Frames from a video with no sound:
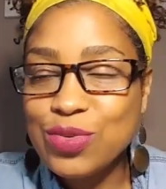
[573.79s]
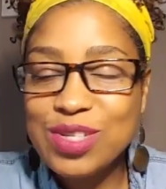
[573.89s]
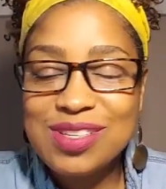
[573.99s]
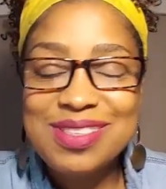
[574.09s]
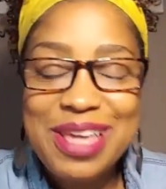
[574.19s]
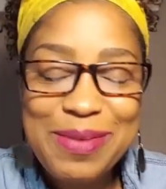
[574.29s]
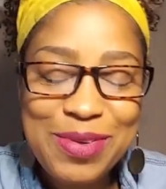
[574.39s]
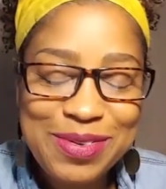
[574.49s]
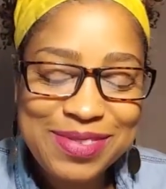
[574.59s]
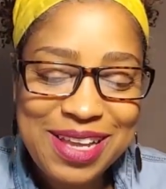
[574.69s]
was a
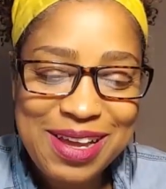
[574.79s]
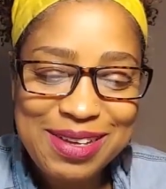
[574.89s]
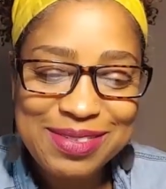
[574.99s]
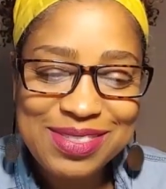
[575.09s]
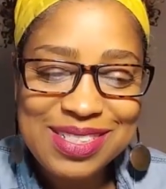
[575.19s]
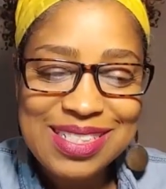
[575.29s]
labor of love,